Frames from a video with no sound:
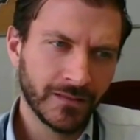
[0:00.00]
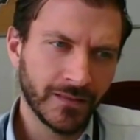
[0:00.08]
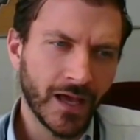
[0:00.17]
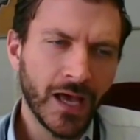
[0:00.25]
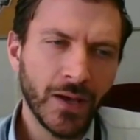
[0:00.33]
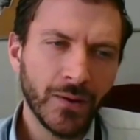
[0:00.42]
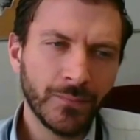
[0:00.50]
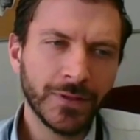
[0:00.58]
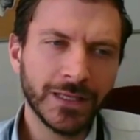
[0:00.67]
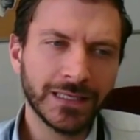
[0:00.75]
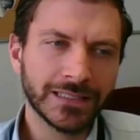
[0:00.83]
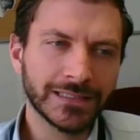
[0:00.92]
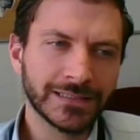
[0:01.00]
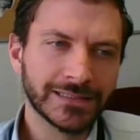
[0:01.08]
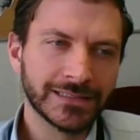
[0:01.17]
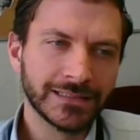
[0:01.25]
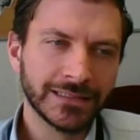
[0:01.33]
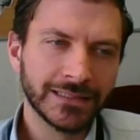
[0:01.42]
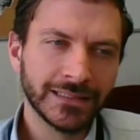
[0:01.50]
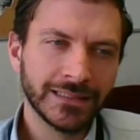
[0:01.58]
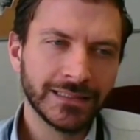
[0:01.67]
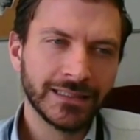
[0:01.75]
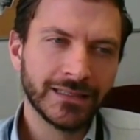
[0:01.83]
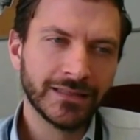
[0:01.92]
The Hub is
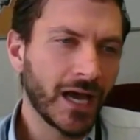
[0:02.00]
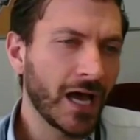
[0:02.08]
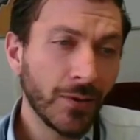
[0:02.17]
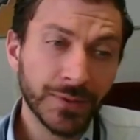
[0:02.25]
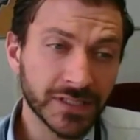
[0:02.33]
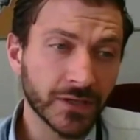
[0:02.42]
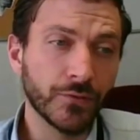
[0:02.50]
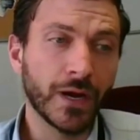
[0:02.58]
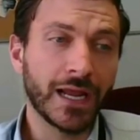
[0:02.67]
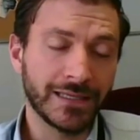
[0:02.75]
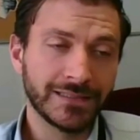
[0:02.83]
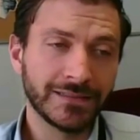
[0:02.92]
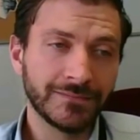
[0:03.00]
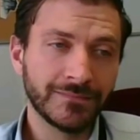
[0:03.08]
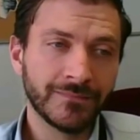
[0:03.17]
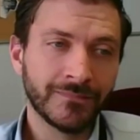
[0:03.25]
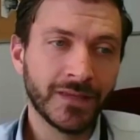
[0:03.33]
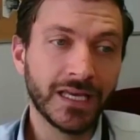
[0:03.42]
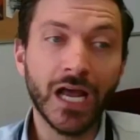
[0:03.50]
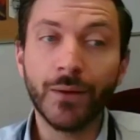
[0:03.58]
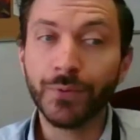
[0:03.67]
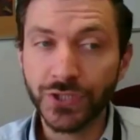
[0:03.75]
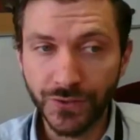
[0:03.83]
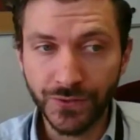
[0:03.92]
a grant, an
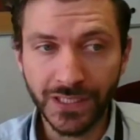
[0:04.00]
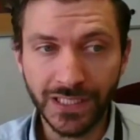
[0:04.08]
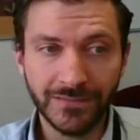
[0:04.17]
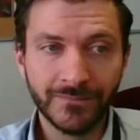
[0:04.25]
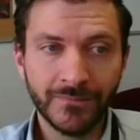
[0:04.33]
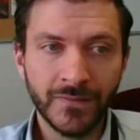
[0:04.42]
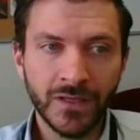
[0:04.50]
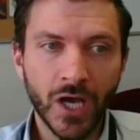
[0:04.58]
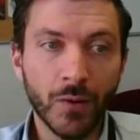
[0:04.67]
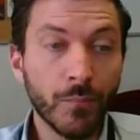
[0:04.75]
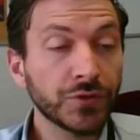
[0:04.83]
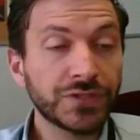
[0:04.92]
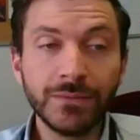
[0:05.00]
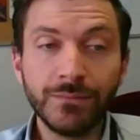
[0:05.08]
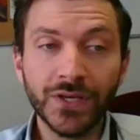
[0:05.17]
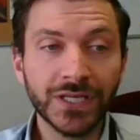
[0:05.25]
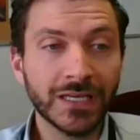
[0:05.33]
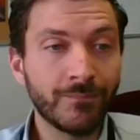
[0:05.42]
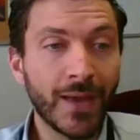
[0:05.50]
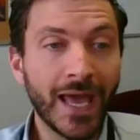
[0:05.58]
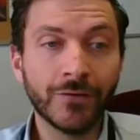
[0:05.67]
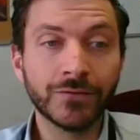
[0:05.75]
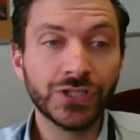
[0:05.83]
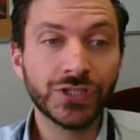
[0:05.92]
opportunity, a
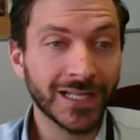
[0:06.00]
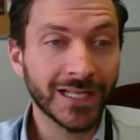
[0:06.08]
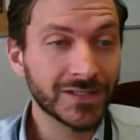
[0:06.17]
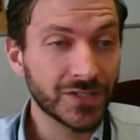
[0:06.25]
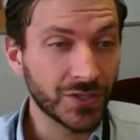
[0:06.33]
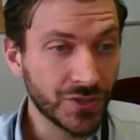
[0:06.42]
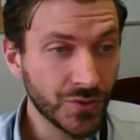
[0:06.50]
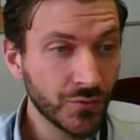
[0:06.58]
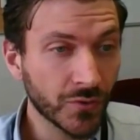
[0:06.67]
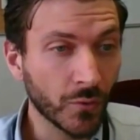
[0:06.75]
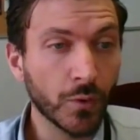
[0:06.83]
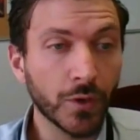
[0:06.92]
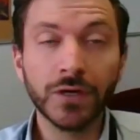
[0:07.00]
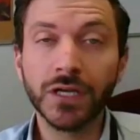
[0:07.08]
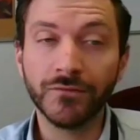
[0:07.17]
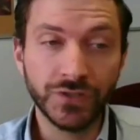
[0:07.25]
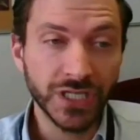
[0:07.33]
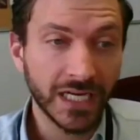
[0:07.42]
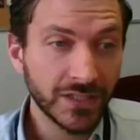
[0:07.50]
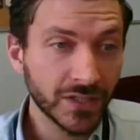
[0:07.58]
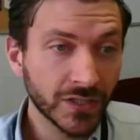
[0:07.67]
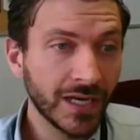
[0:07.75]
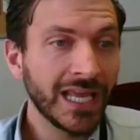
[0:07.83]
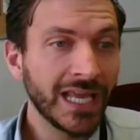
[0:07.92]
multi-million-pound chance to do the work of
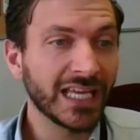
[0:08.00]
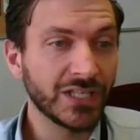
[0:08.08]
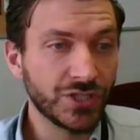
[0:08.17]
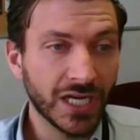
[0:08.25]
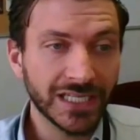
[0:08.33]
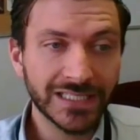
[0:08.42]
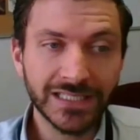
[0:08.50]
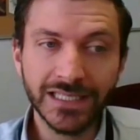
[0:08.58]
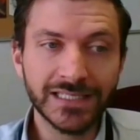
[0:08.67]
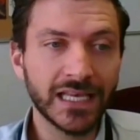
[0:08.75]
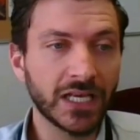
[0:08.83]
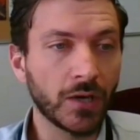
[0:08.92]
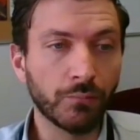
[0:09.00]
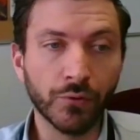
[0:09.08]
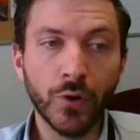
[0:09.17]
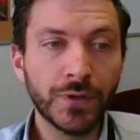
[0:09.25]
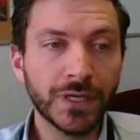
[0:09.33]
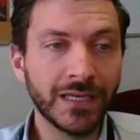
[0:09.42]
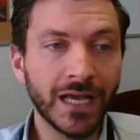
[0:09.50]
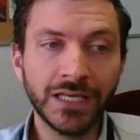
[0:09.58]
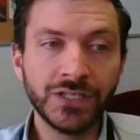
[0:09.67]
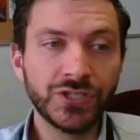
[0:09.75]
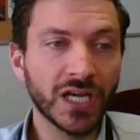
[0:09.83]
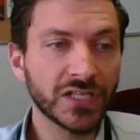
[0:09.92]
gender and justice in a broken,
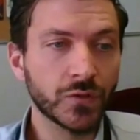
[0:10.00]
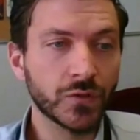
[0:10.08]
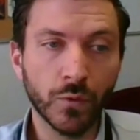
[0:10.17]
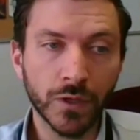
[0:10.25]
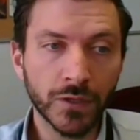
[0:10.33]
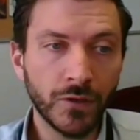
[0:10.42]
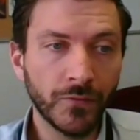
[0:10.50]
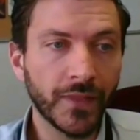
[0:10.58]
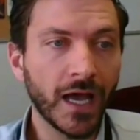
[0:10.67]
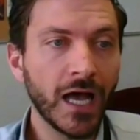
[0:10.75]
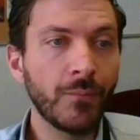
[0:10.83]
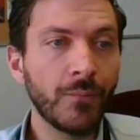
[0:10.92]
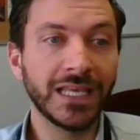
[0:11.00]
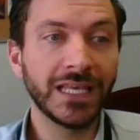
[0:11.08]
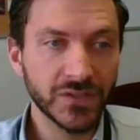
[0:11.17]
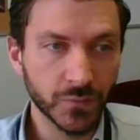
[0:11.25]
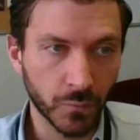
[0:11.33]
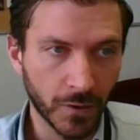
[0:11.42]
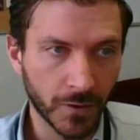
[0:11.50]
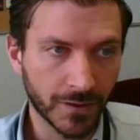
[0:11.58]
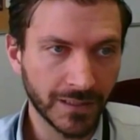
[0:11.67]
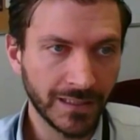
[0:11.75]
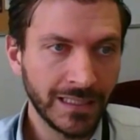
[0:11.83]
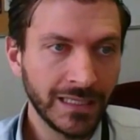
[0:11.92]
unjust world. The Hub is
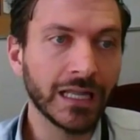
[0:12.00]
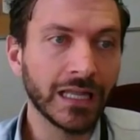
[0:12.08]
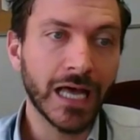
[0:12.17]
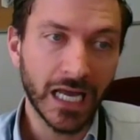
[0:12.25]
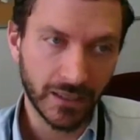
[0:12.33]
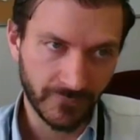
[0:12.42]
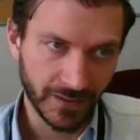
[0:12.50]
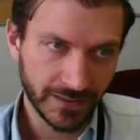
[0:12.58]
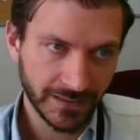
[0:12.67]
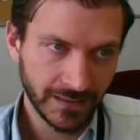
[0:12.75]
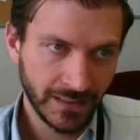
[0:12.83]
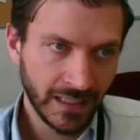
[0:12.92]
work, a lot of it.